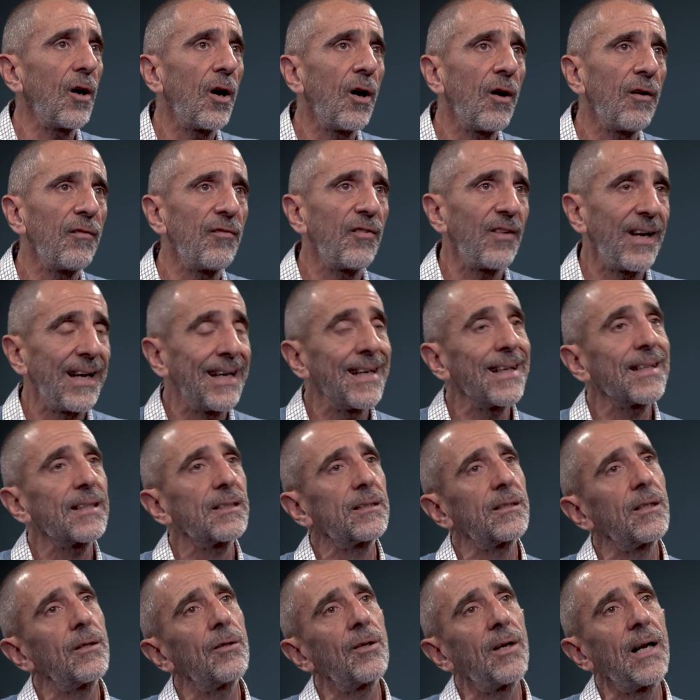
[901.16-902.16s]
of an
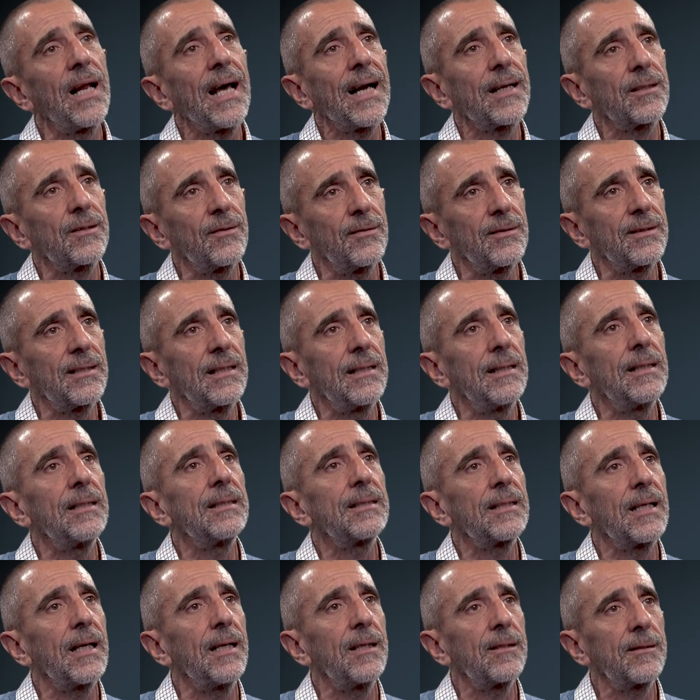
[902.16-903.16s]
external actor, in this
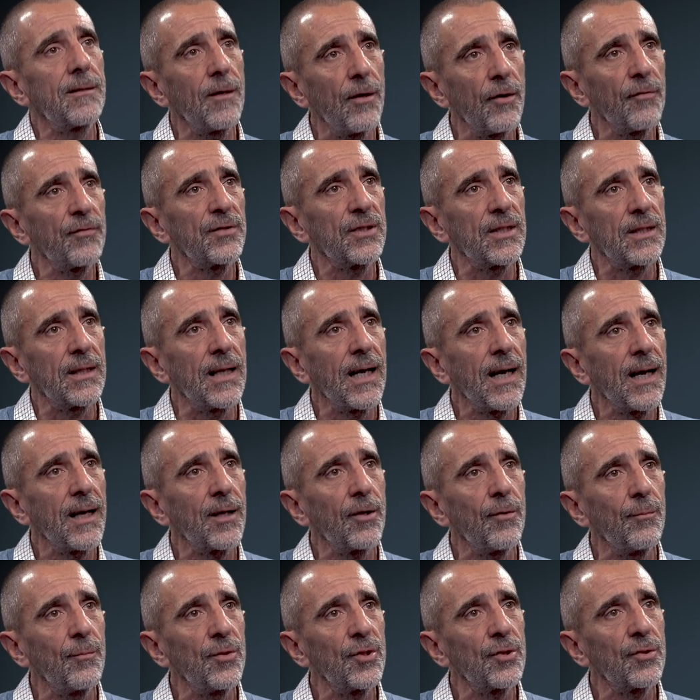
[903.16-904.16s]
case, the Office of the High
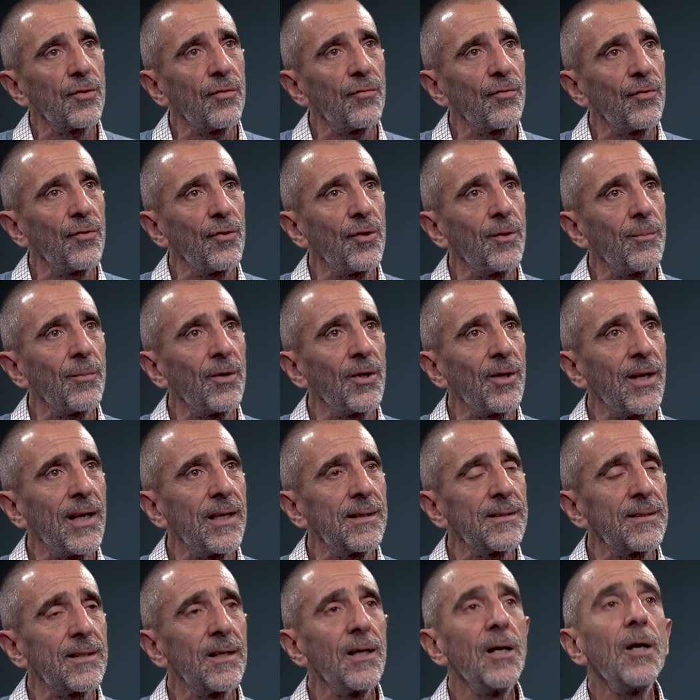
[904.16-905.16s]
Commissioner for Human
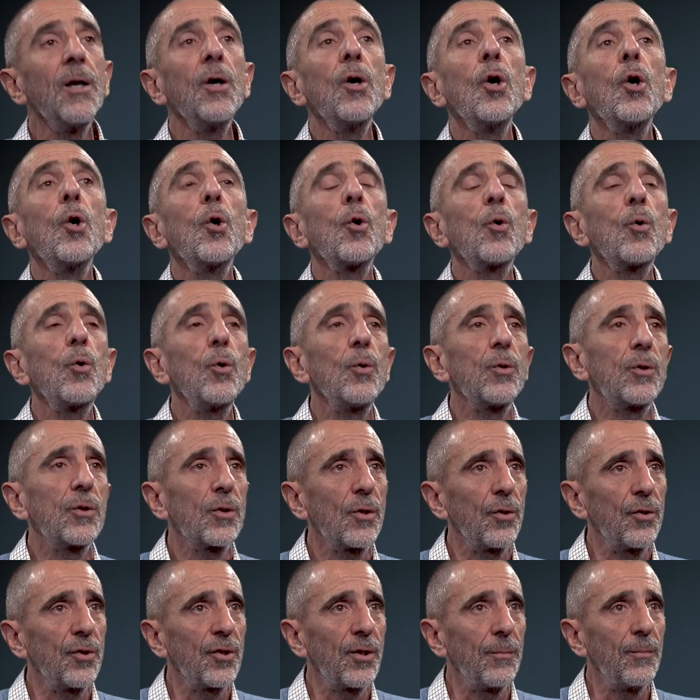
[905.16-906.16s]
Rights, could
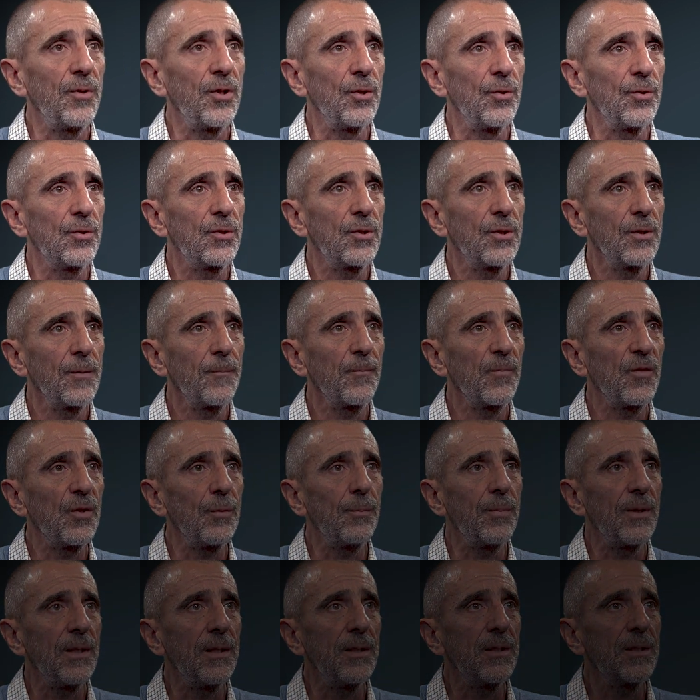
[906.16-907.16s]
contribute to
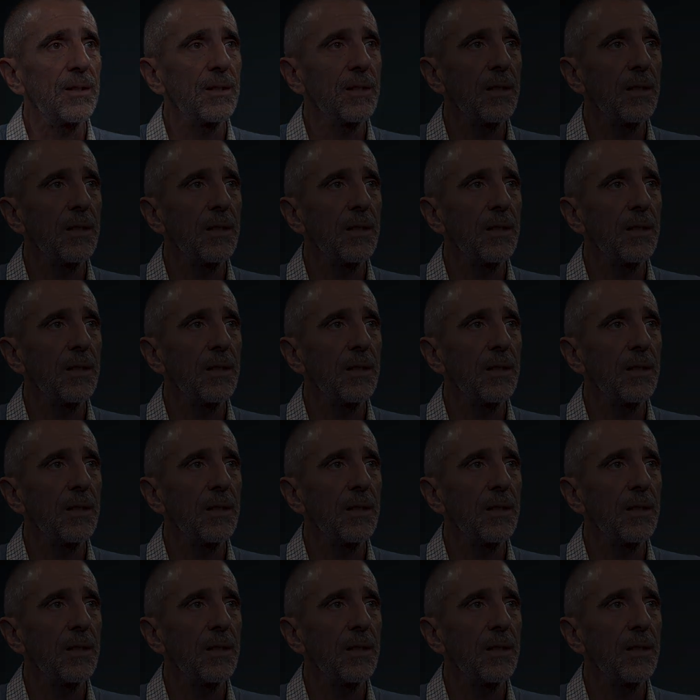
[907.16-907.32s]
peace.